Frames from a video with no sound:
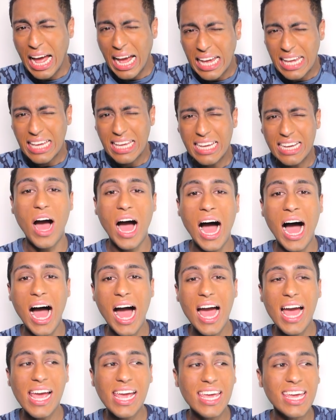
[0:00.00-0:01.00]
Hey,
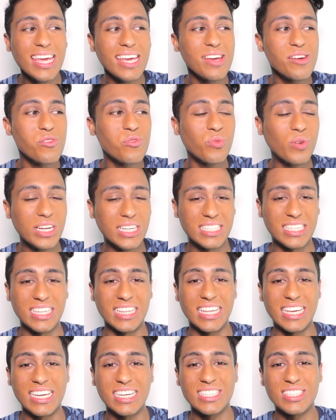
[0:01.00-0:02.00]
I
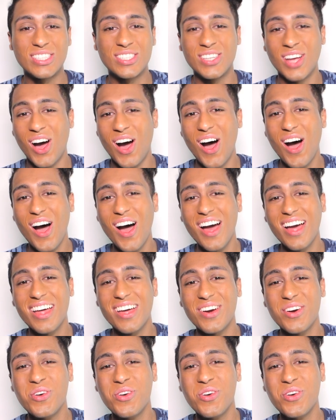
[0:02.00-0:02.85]
recently saw